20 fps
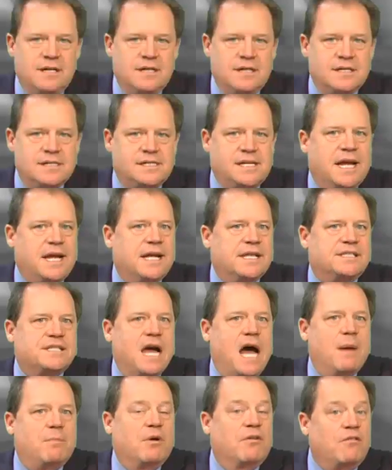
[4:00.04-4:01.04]
Stay on
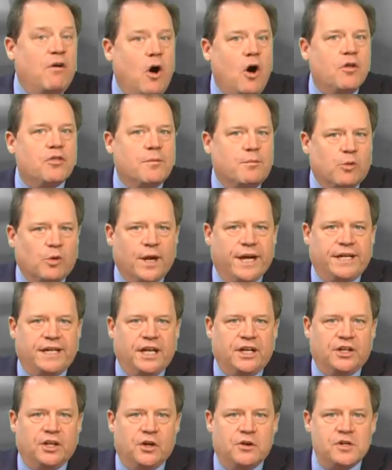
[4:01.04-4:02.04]
top of all the
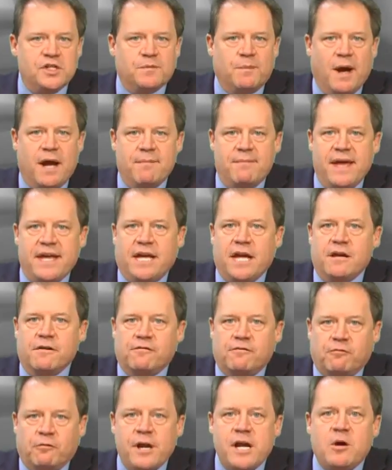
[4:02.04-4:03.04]
breaking news by
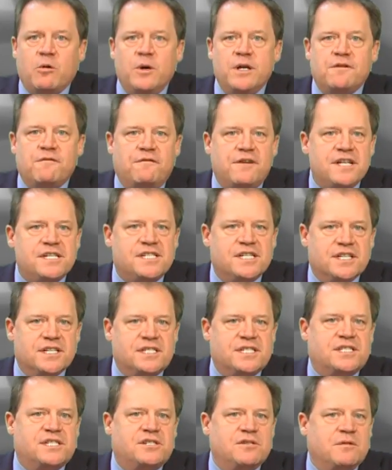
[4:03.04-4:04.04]
making frequent
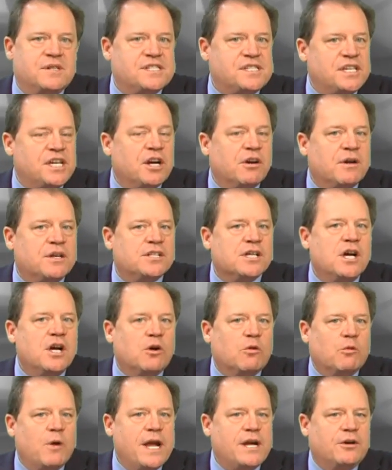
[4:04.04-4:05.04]
visits to us here at
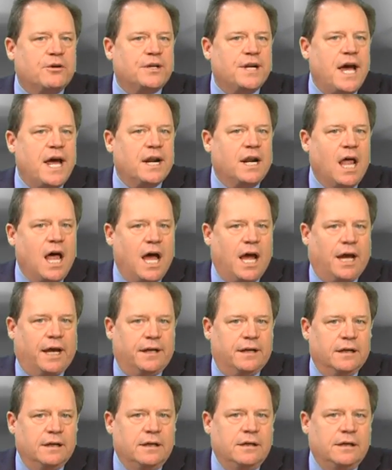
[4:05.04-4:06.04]
Record
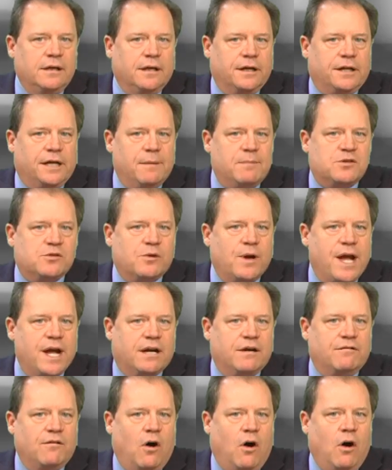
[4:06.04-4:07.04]
Online. And keep
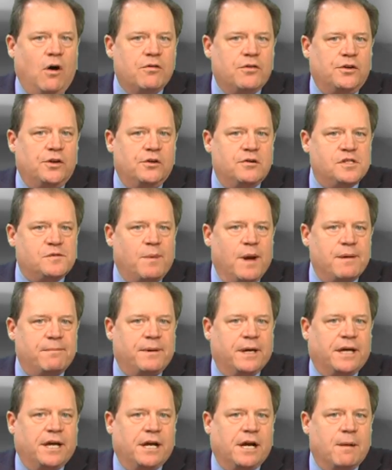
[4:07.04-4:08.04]
track of all the news by
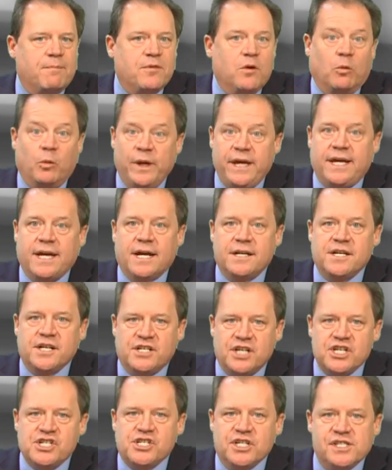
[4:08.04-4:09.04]
picking up the weekend
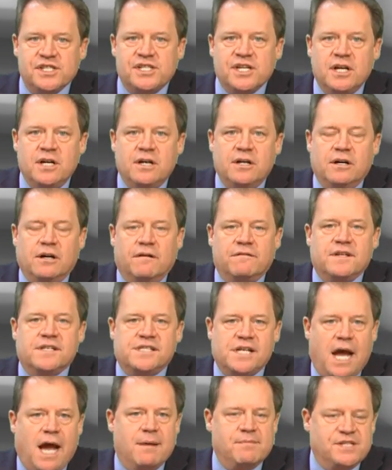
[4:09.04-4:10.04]
editions of the
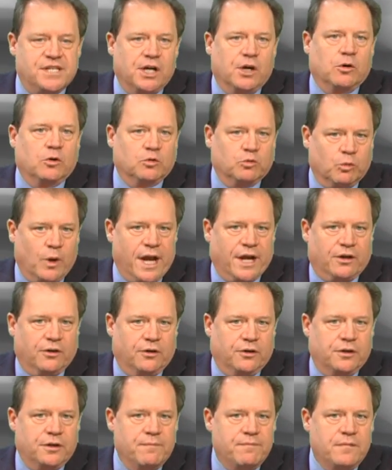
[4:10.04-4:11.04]
Times Herald
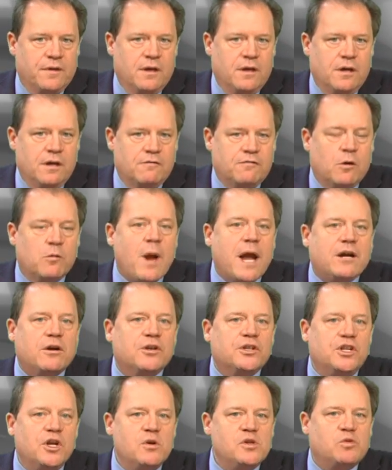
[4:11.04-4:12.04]
Record. For
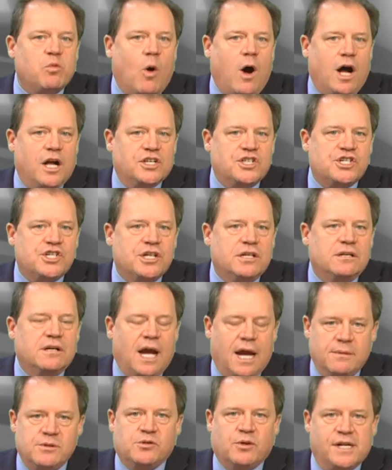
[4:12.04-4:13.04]
Record News Watch,
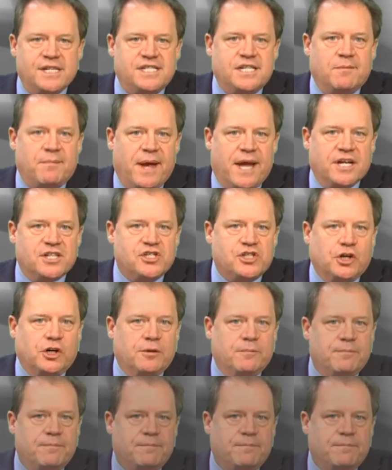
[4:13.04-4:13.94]
I'm Tracy Baxter.